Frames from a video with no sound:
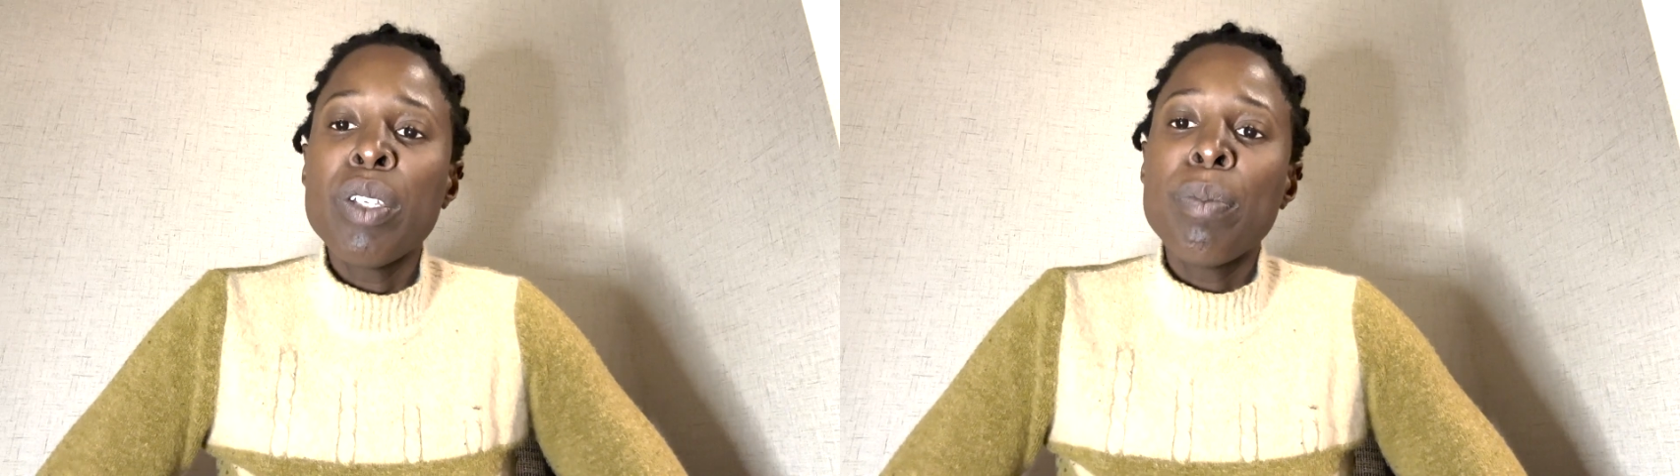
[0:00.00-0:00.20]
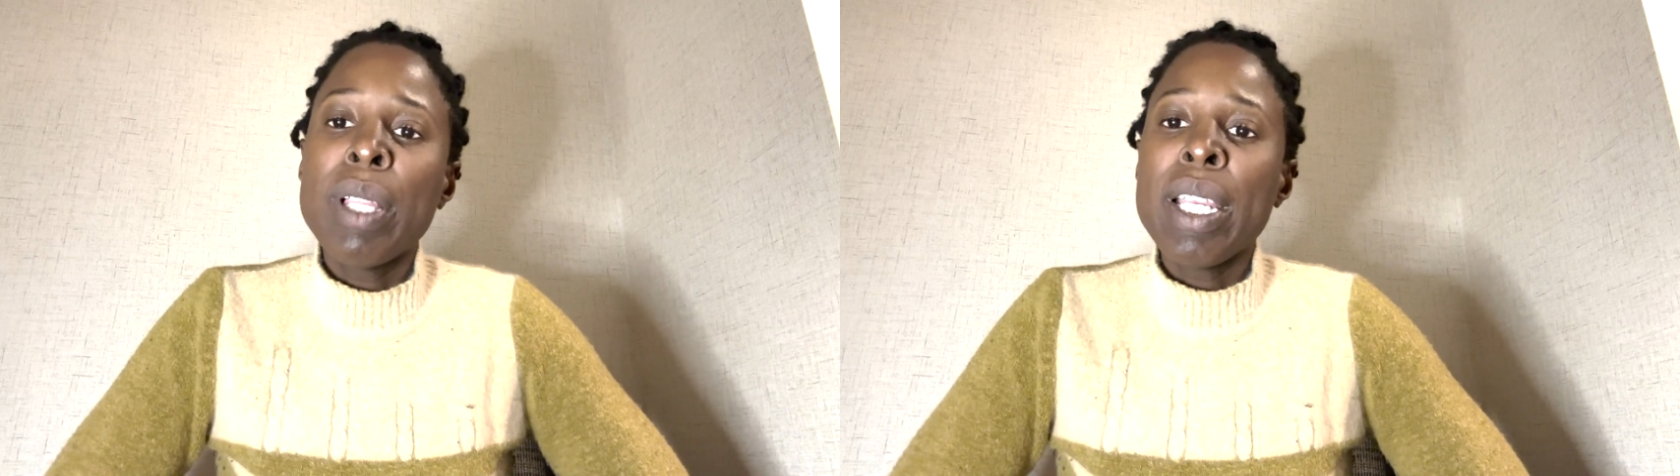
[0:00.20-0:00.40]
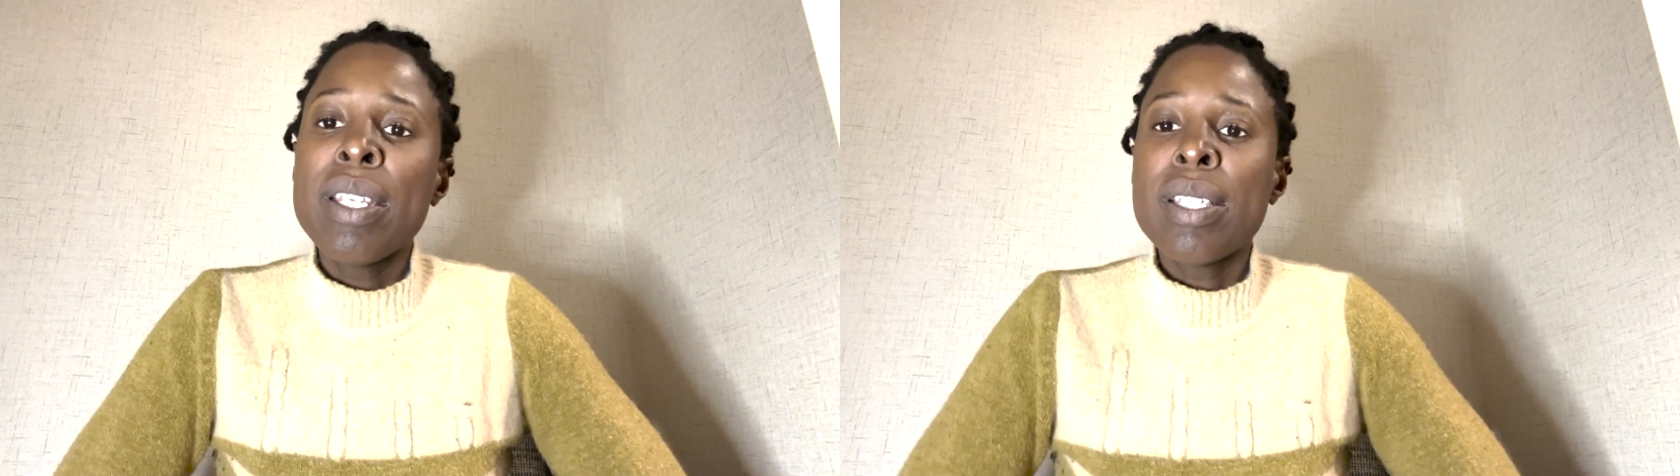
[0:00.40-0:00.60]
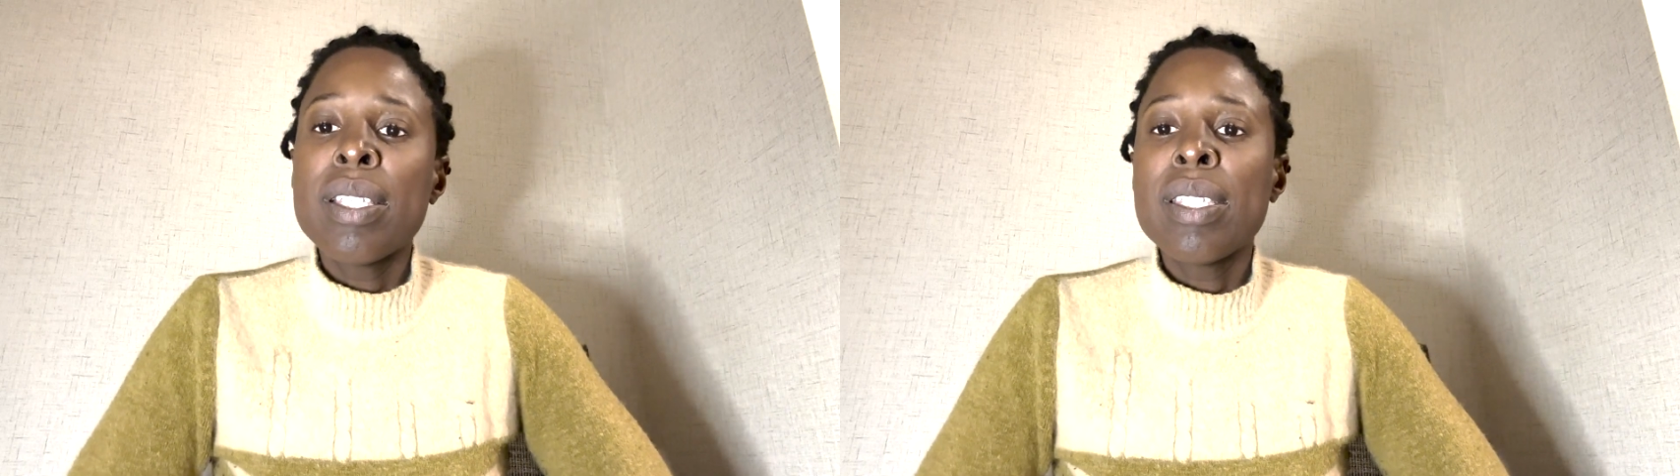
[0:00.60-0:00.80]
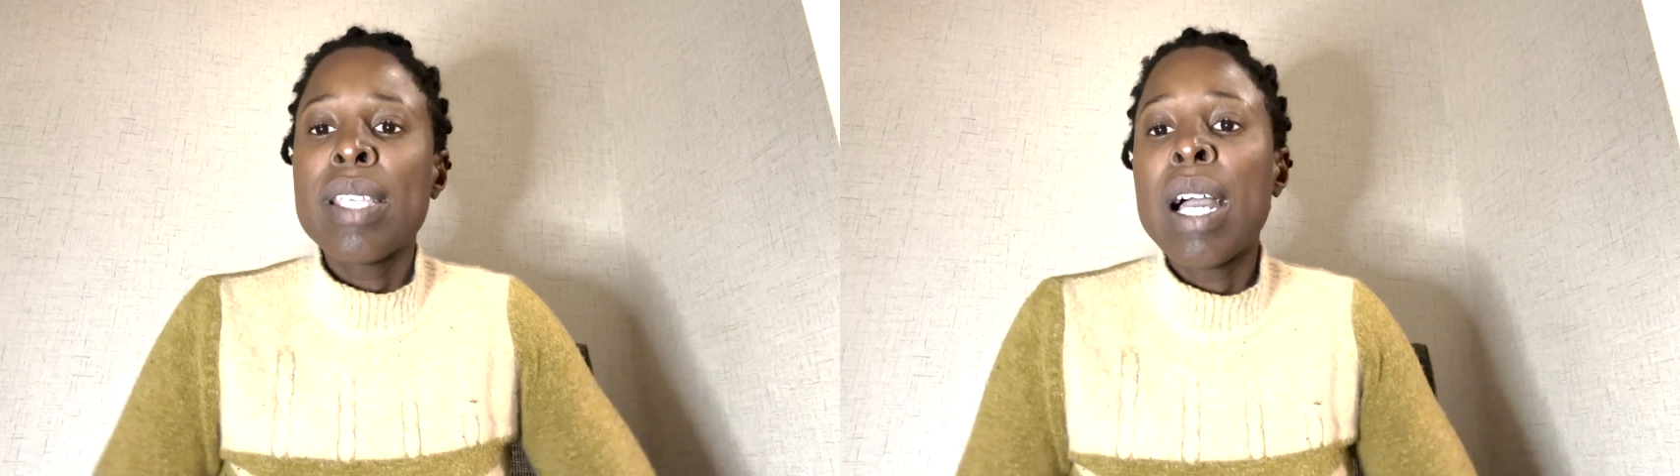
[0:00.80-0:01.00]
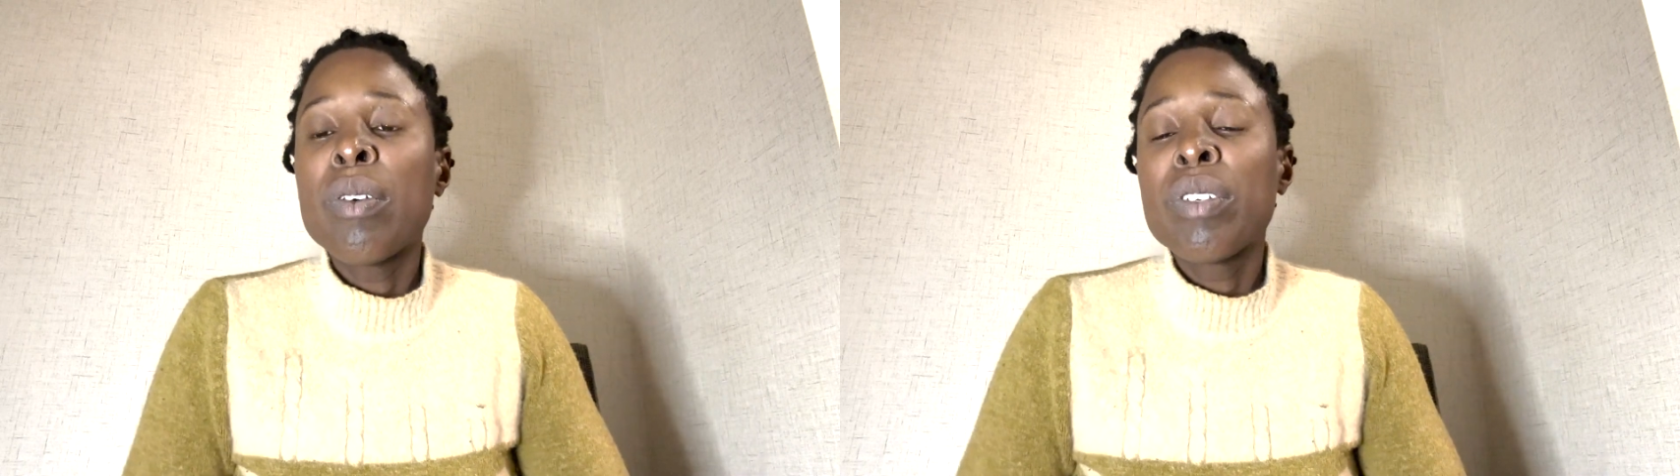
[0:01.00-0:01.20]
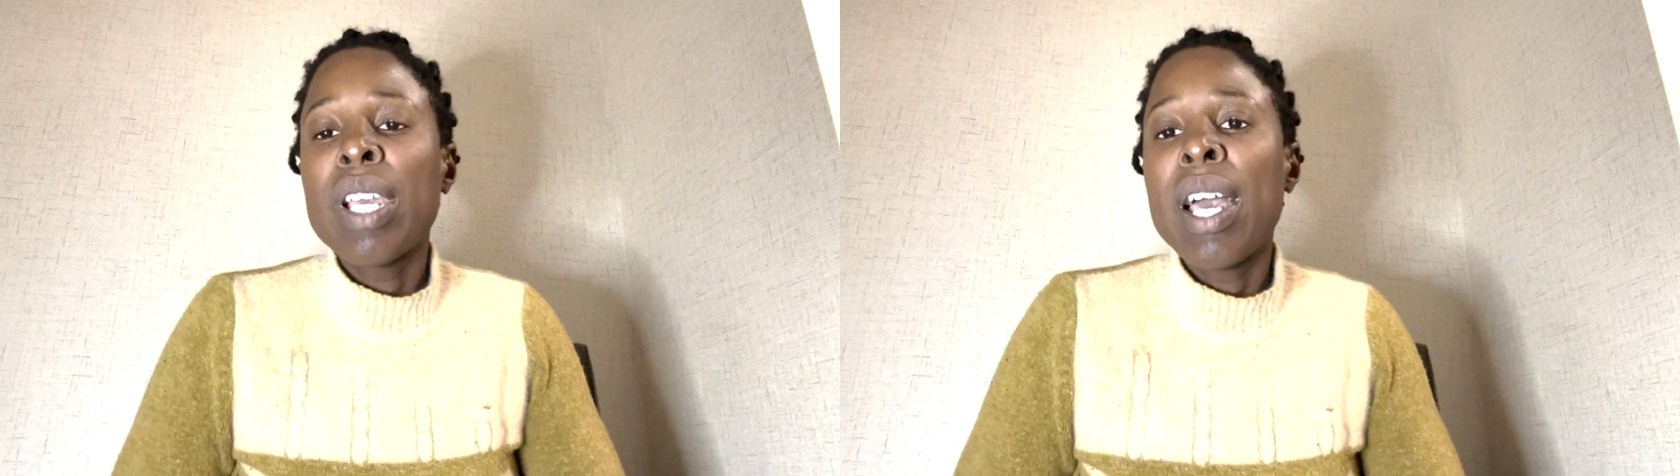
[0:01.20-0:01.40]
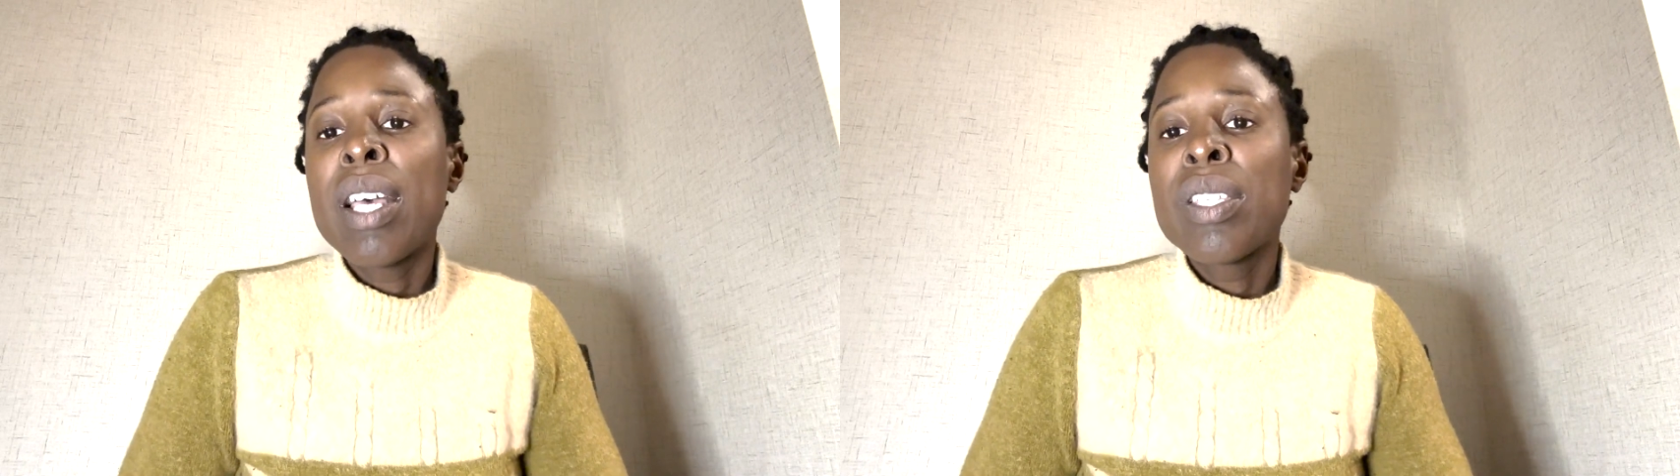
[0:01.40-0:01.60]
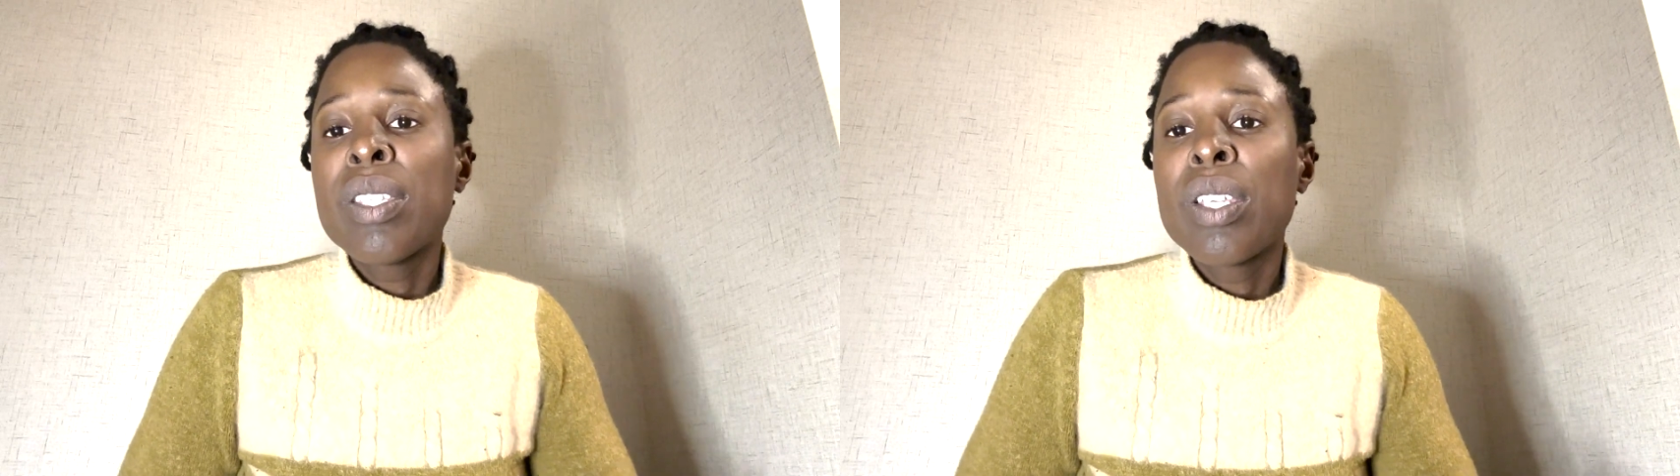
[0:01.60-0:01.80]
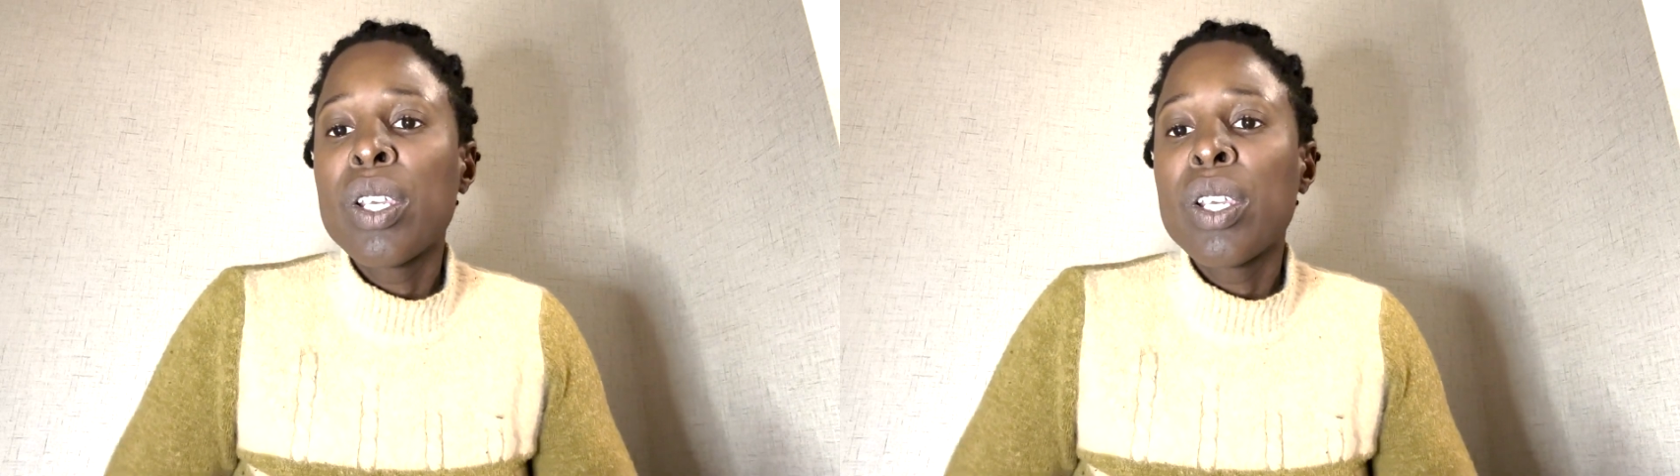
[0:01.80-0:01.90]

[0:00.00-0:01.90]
played doesn't sound as